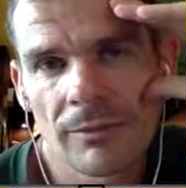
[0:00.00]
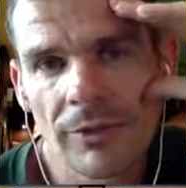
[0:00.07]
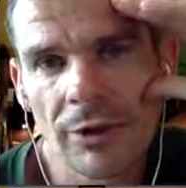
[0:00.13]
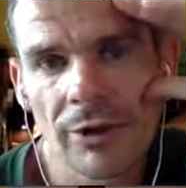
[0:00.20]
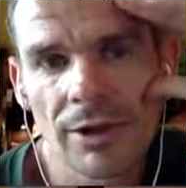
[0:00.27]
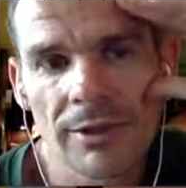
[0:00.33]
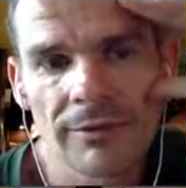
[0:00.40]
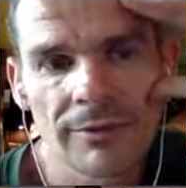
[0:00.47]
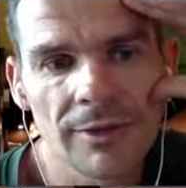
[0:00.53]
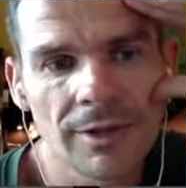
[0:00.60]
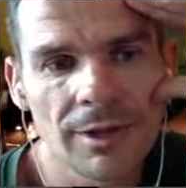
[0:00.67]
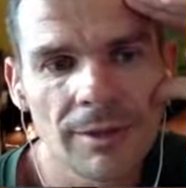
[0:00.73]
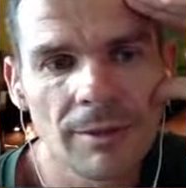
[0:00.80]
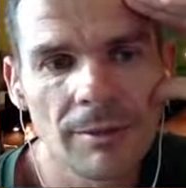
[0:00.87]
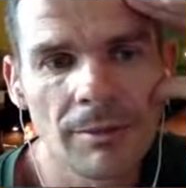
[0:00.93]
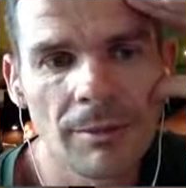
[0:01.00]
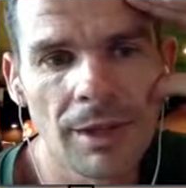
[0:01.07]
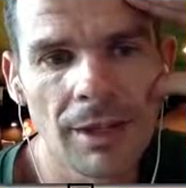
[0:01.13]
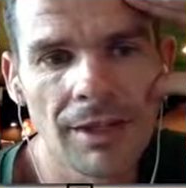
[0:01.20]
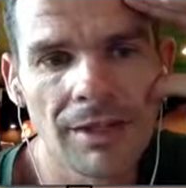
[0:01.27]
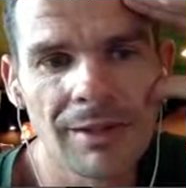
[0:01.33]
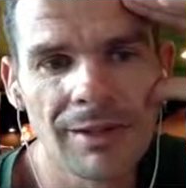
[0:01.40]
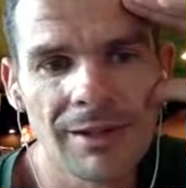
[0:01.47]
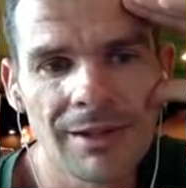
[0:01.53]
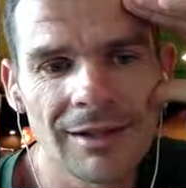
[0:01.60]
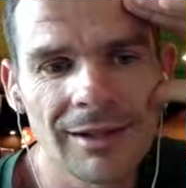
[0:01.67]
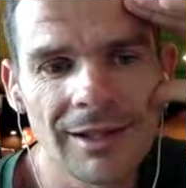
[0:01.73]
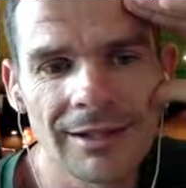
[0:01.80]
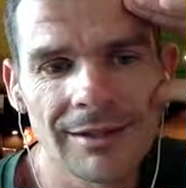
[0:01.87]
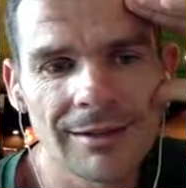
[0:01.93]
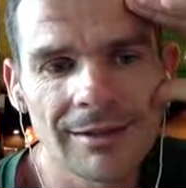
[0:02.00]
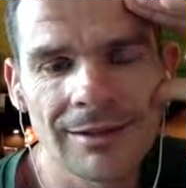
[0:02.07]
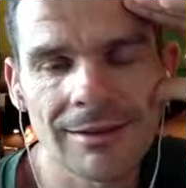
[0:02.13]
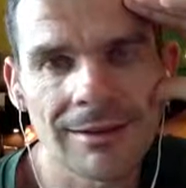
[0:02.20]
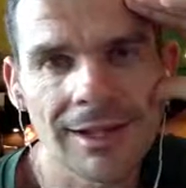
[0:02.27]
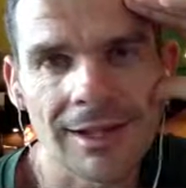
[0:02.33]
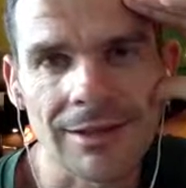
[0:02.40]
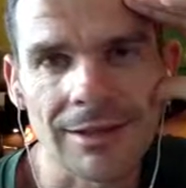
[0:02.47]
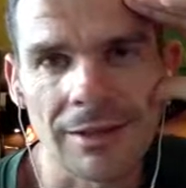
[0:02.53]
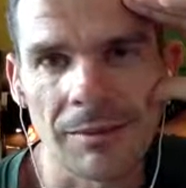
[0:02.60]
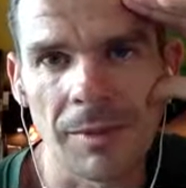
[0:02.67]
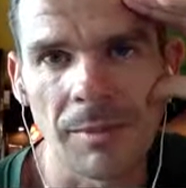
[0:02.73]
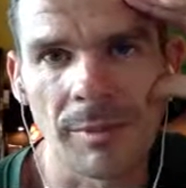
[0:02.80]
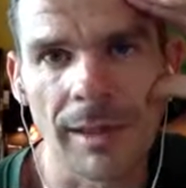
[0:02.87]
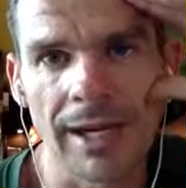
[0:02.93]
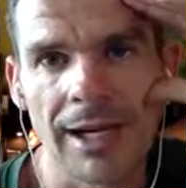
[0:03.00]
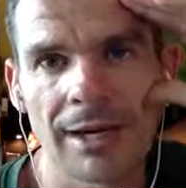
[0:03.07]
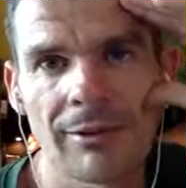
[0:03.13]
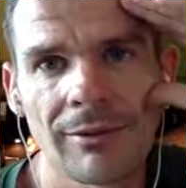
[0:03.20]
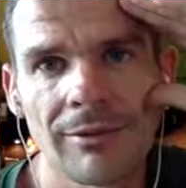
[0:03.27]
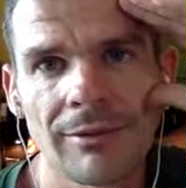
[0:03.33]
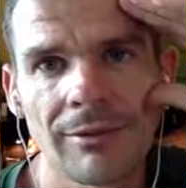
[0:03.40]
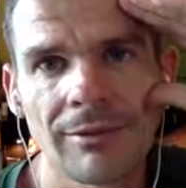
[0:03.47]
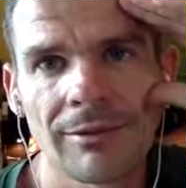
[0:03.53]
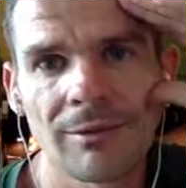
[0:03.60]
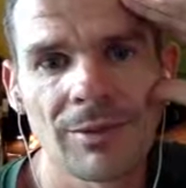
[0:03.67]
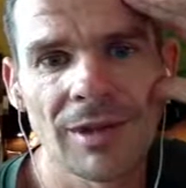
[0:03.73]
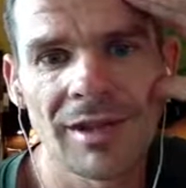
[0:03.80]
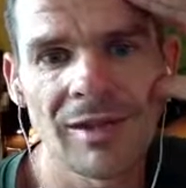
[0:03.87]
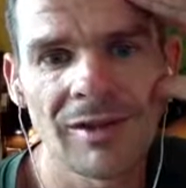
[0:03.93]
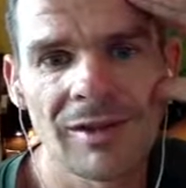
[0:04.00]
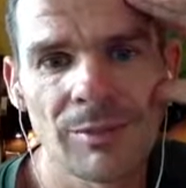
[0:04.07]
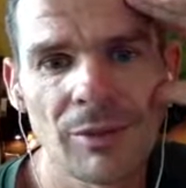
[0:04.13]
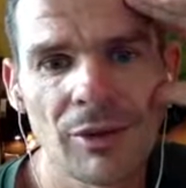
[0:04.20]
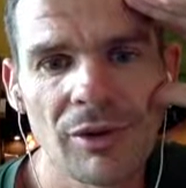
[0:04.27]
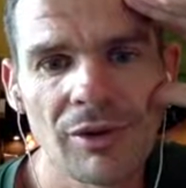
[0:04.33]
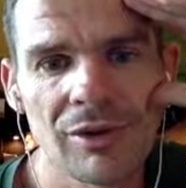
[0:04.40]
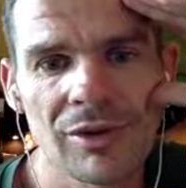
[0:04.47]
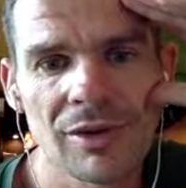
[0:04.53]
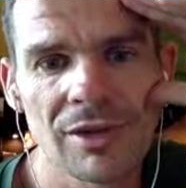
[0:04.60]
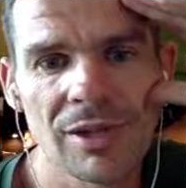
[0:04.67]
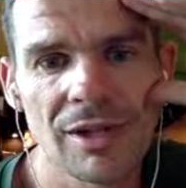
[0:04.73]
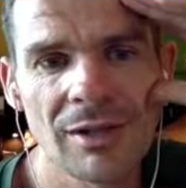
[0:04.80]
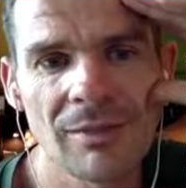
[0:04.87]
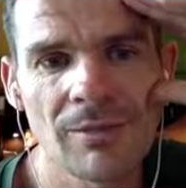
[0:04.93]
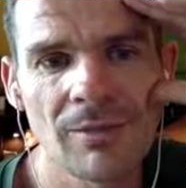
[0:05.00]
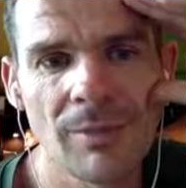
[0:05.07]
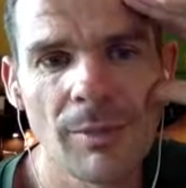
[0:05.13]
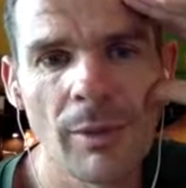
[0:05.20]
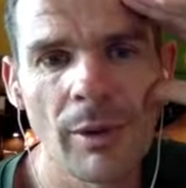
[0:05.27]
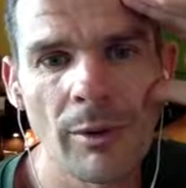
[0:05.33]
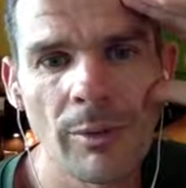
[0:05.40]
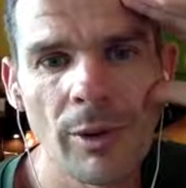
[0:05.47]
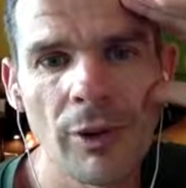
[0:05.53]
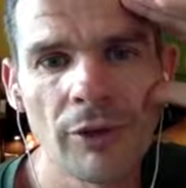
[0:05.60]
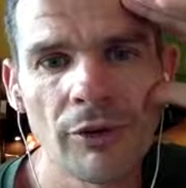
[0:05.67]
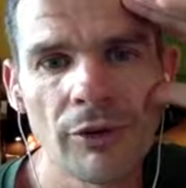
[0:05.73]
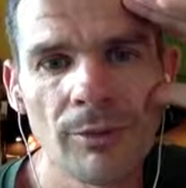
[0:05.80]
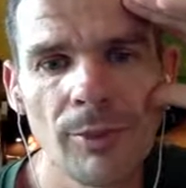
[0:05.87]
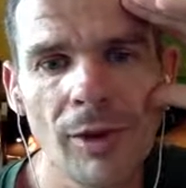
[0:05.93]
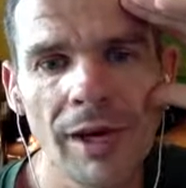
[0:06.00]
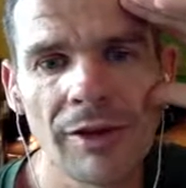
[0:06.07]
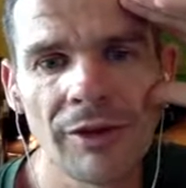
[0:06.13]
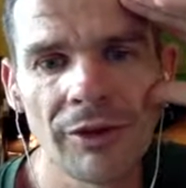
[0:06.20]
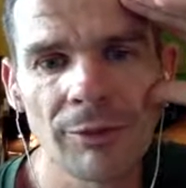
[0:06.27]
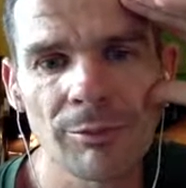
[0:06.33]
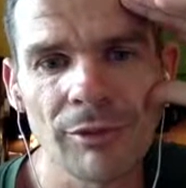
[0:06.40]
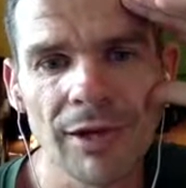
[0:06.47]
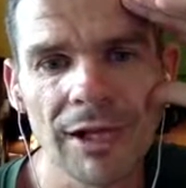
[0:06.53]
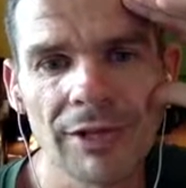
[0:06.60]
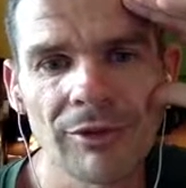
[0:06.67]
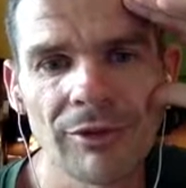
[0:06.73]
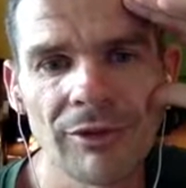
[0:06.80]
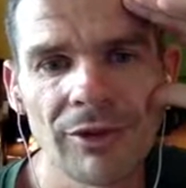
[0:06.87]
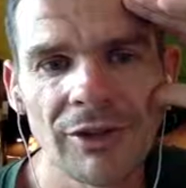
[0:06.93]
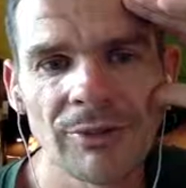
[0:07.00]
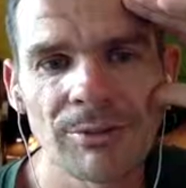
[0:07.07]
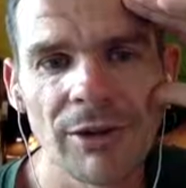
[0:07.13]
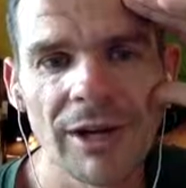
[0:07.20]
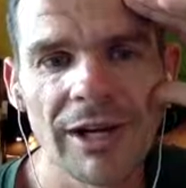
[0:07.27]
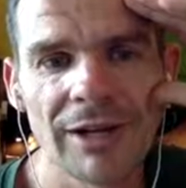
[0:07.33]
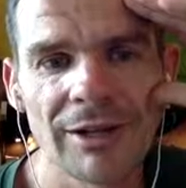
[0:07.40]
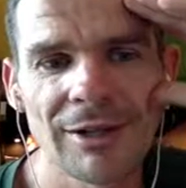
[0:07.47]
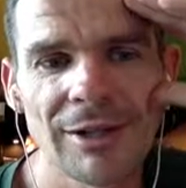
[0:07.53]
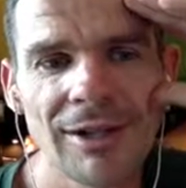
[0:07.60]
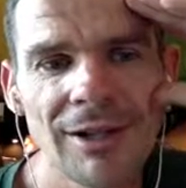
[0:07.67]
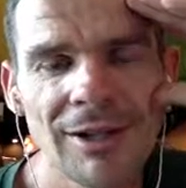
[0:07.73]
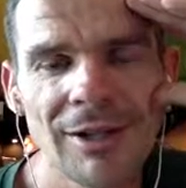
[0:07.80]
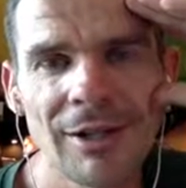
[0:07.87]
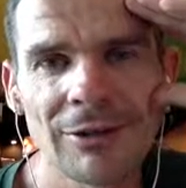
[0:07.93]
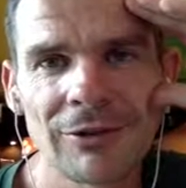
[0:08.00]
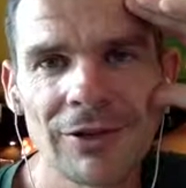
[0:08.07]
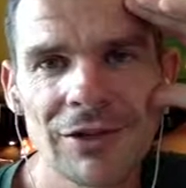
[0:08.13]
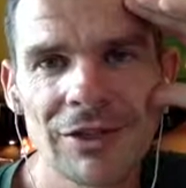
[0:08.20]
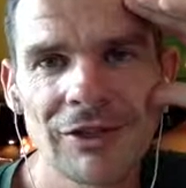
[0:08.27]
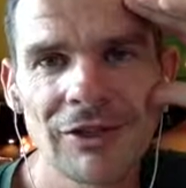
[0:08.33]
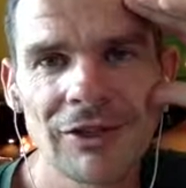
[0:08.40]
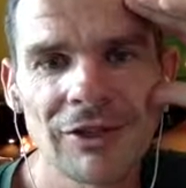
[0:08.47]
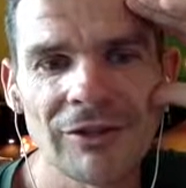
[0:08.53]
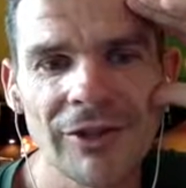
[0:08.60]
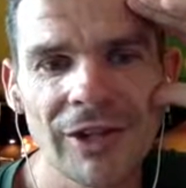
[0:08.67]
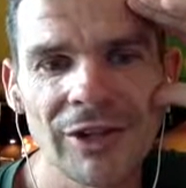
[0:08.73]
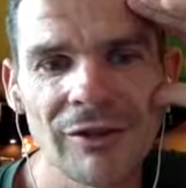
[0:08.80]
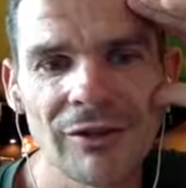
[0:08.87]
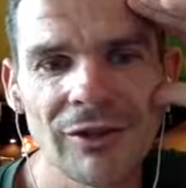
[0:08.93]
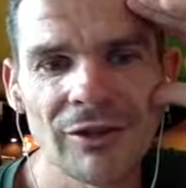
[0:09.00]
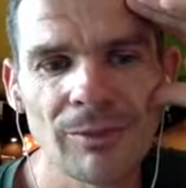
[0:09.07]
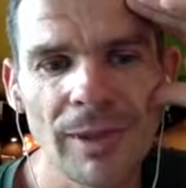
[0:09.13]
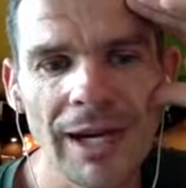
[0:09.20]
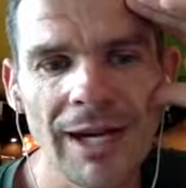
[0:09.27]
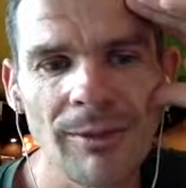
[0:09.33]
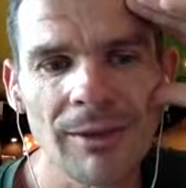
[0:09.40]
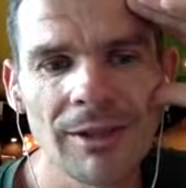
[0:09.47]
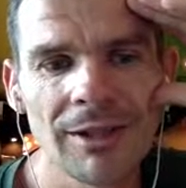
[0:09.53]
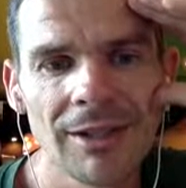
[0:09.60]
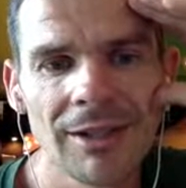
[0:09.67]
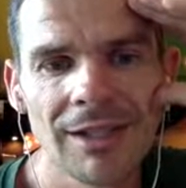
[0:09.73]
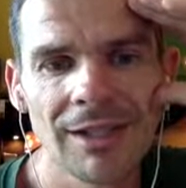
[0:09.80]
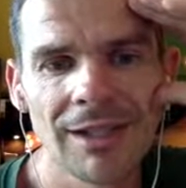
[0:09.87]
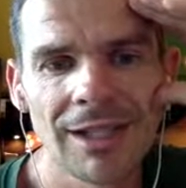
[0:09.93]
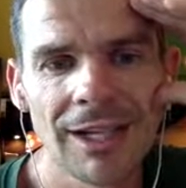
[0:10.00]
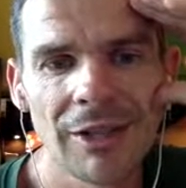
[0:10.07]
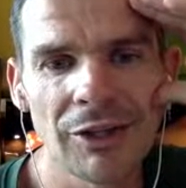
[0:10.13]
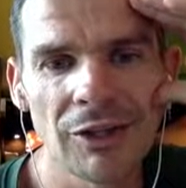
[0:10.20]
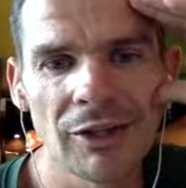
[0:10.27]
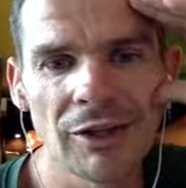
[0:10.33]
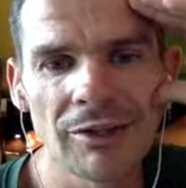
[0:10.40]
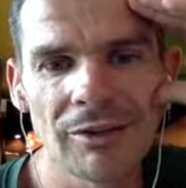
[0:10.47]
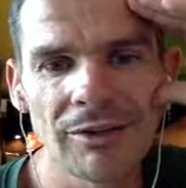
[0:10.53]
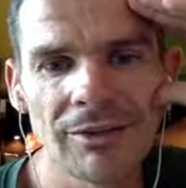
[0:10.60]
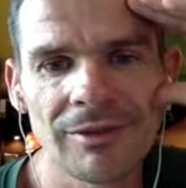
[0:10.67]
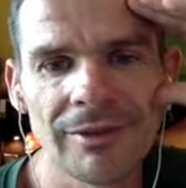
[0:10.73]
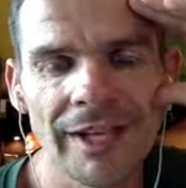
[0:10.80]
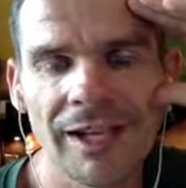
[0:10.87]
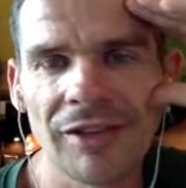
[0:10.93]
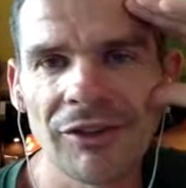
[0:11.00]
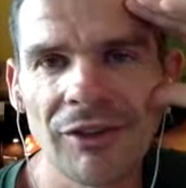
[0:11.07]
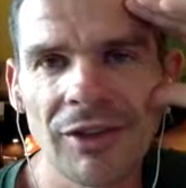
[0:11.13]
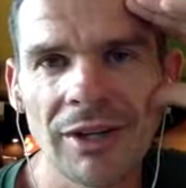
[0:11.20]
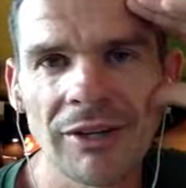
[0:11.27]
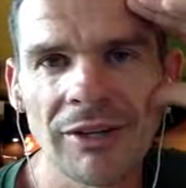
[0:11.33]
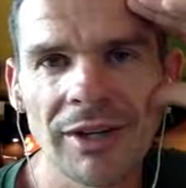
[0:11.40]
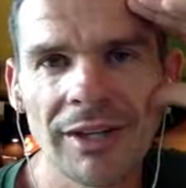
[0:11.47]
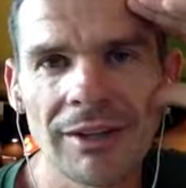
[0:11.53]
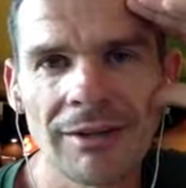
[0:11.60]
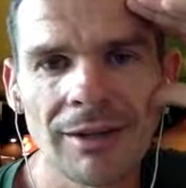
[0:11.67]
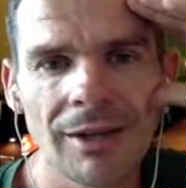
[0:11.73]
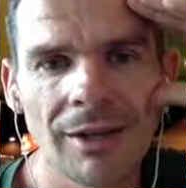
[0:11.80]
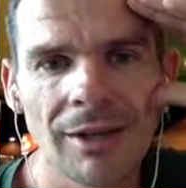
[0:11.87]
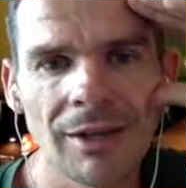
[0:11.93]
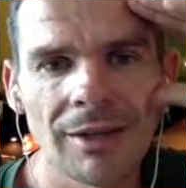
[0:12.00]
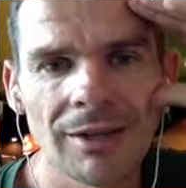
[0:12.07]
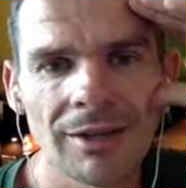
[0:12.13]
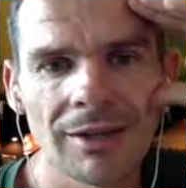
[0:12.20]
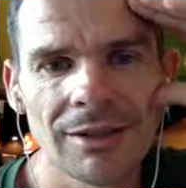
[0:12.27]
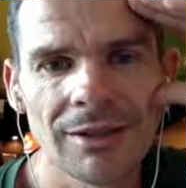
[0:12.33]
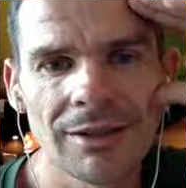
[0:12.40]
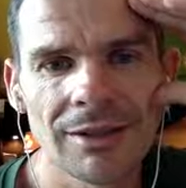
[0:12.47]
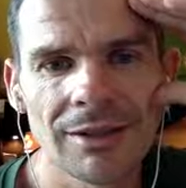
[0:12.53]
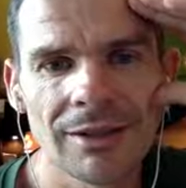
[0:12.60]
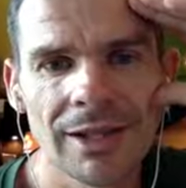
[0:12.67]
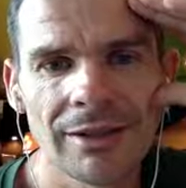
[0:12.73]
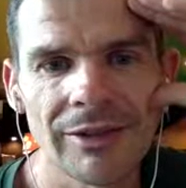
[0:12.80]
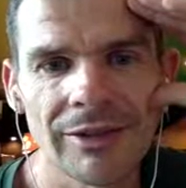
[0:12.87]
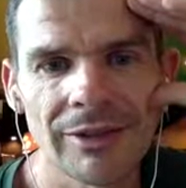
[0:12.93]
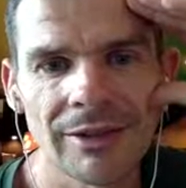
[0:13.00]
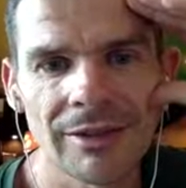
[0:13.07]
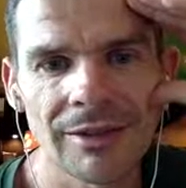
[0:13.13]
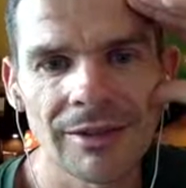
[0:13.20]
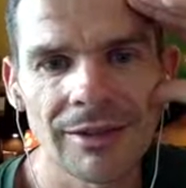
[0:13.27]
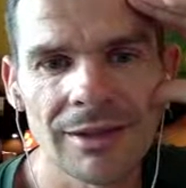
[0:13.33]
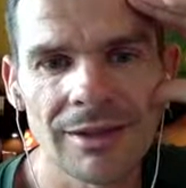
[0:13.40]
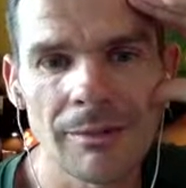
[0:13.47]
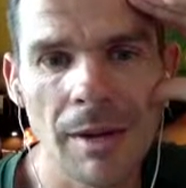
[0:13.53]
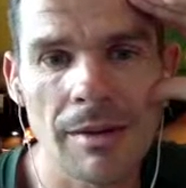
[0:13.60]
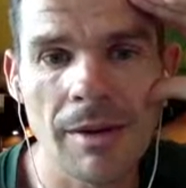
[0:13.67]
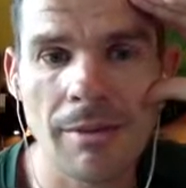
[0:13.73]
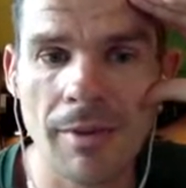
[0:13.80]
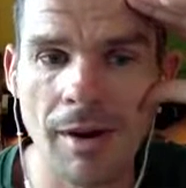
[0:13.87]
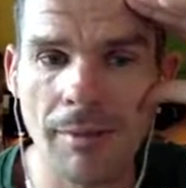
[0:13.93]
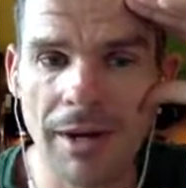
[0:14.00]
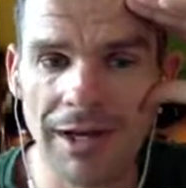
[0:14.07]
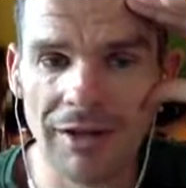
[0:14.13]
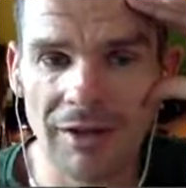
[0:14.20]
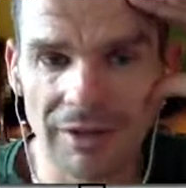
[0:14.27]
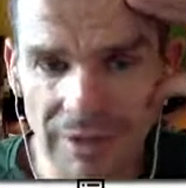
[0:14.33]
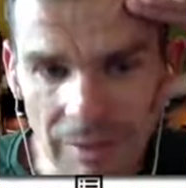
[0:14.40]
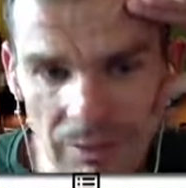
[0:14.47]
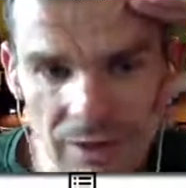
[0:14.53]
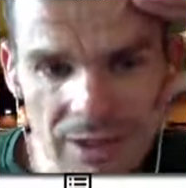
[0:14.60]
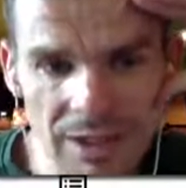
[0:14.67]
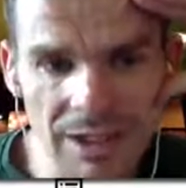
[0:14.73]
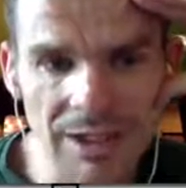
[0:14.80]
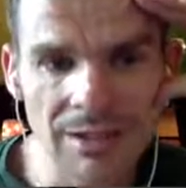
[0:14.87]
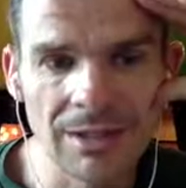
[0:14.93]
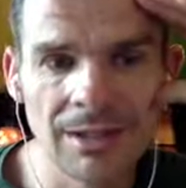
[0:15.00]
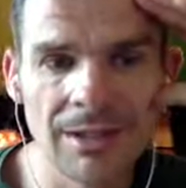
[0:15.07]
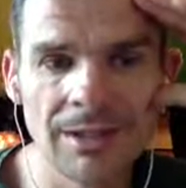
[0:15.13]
fair enough, but that's going to be bad, because you couldn't, you know, person's buying disc brakes for disc brake efficiency, effectiveness, power, and you're going to downsize that. I don't know, maybe I'm making an assumption here,